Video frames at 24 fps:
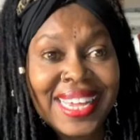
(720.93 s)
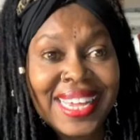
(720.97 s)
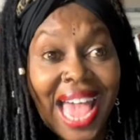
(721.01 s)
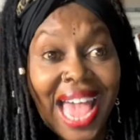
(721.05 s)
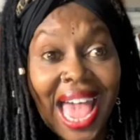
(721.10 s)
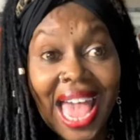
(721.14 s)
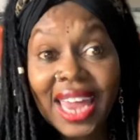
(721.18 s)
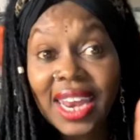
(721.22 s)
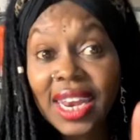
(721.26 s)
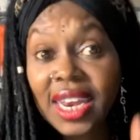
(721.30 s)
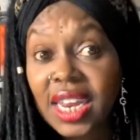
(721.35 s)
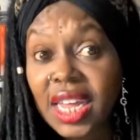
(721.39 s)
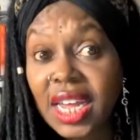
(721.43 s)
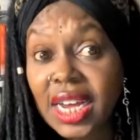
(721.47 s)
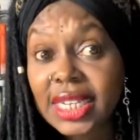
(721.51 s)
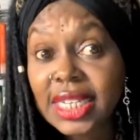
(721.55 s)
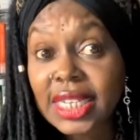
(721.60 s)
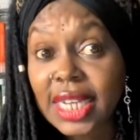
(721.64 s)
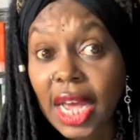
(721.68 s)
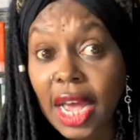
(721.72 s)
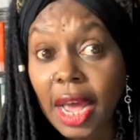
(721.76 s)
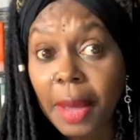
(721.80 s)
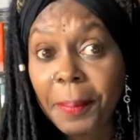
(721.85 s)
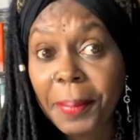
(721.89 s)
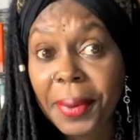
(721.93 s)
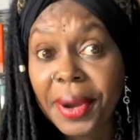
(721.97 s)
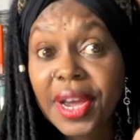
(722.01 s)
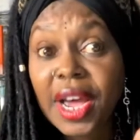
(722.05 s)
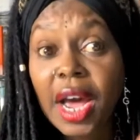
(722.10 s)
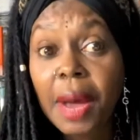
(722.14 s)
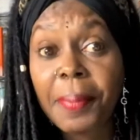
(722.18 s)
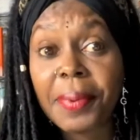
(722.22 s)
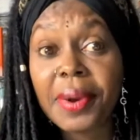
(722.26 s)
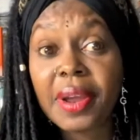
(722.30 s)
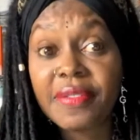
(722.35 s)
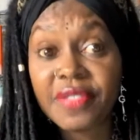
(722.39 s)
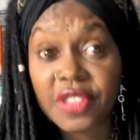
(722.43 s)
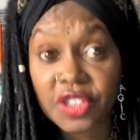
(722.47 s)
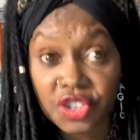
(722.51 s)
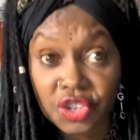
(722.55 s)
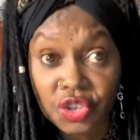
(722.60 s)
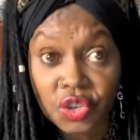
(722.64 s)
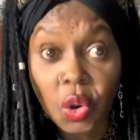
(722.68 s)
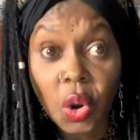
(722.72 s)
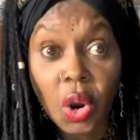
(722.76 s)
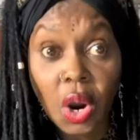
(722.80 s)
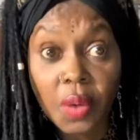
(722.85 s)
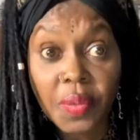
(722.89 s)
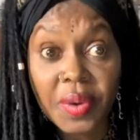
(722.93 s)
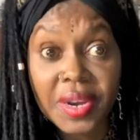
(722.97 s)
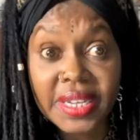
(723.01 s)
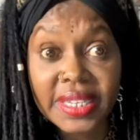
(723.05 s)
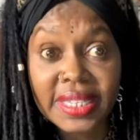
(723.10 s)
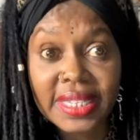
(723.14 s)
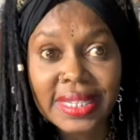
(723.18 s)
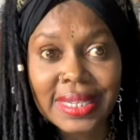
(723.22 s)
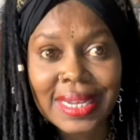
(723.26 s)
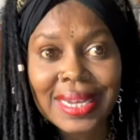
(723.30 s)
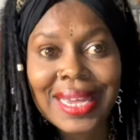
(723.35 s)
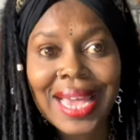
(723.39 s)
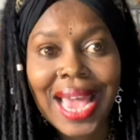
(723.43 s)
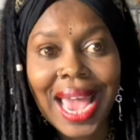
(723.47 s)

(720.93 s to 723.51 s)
I looked up a couple of the stories,